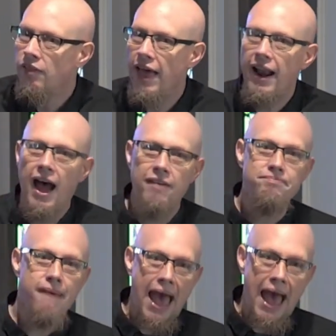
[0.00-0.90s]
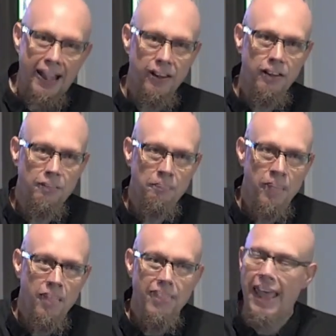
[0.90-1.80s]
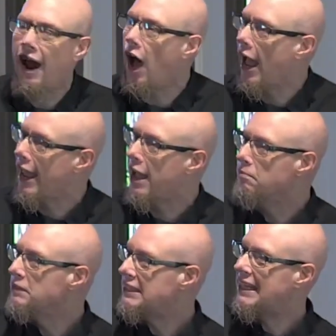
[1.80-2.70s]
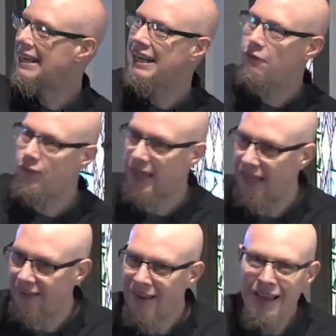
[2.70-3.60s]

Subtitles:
that I matter, that I am significant.